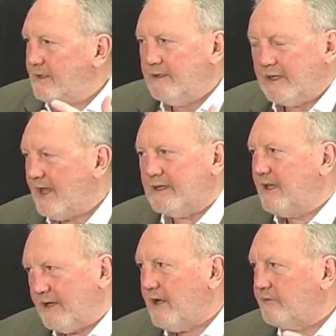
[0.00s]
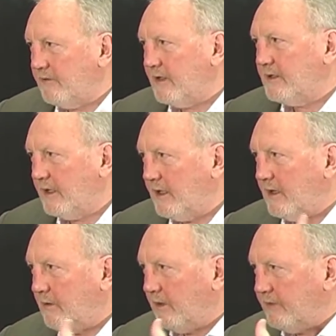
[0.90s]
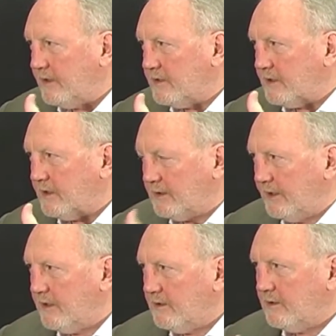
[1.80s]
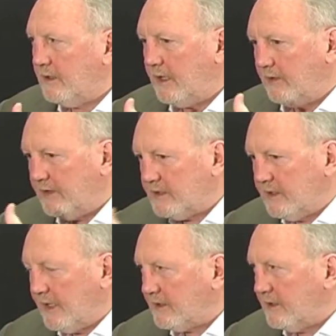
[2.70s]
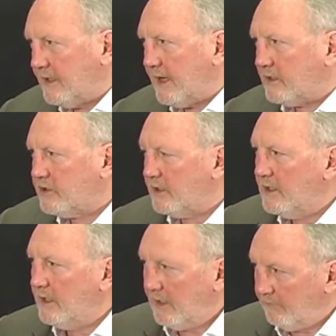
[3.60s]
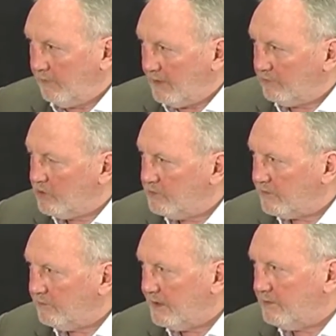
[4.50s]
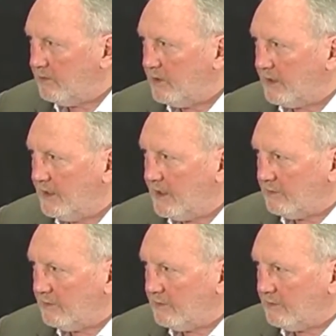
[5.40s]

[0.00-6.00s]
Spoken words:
you can't get enough of it. And if it's clear and if it's connected to action, if we have groups of people working